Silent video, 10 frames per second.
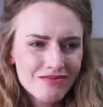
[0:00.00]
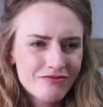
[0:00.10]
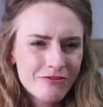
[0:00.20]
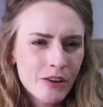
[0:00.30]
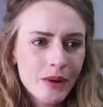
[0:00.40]

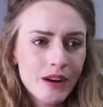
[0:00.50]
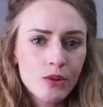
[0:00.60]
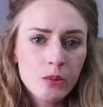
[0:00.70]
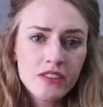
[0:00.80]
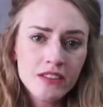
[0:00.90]
for
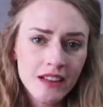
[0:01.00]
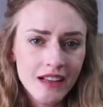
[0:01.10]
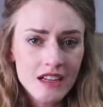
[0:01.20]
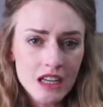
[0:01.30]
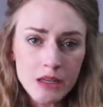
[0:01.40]
whatever reason,
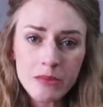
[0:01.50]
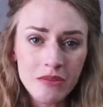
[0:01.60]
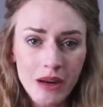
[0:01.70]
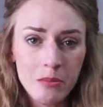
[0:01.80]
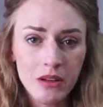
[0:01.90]
like to hear me
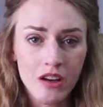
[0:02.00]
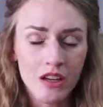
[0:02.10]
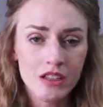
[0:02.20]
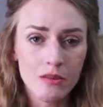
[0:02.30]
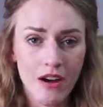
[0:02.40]
ramble
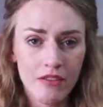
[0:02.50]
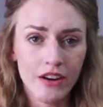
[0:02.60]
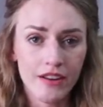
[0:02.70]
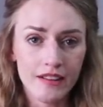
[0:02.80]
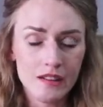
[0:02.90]
on about
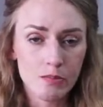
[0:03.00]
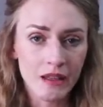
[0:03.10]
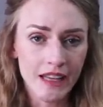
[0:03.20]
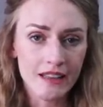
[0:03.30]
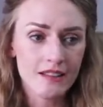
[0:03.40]
various
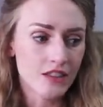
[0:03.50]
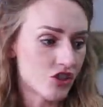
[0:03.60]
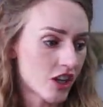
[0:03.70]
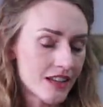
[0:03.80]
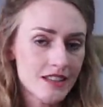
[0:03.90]
plants and
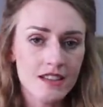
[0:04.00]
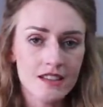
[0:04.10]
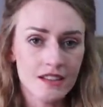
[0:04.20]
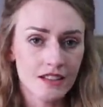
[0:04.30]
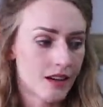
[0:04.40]

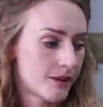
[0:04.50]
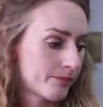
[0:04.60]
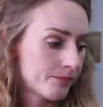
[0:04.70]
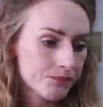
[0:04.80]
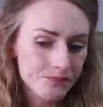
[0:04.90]
genesis and
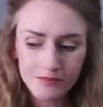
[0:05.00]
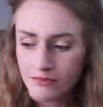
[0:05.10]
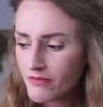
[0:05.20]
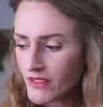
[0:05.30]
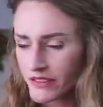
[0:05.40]

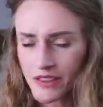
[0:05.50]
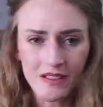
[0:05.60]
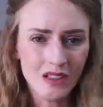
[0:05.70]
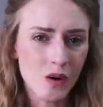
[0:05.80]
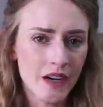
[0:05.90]
their
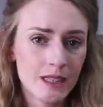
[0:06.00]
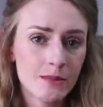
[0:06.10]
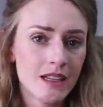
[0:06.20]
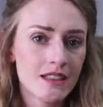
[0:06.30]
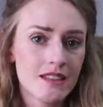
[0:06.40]

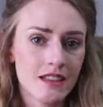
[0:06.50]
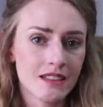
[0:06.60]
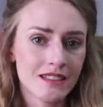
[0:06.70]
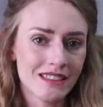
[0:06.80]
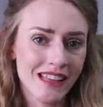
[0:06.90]
requirements
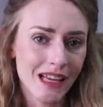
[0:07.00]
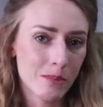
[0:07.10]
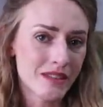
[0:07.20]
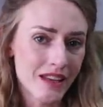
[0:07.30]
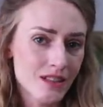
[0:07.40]
and like
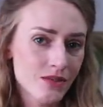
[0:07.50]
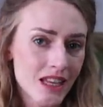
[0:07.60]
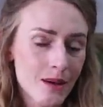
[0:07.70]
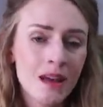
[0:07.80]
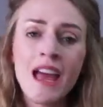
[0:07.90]
obsess over
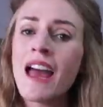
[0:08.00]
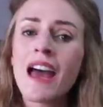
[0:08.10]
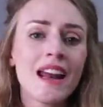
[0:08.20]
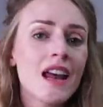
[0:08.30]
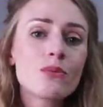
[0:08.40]
them.
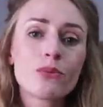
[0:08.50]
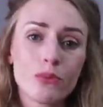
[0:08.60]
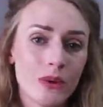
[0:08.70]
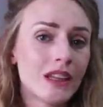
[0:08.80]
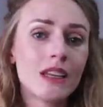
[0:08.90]
And I
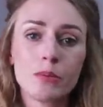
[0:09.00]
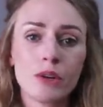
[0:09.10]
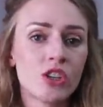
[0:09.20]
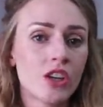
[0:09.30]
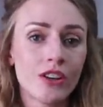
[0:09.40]
really
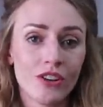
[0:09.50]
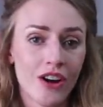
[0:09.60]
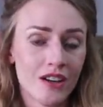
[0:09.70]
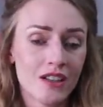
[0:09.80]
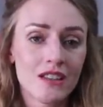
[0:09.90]
appreciate your
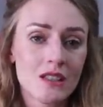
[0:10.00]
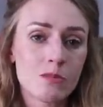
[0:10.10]
audience,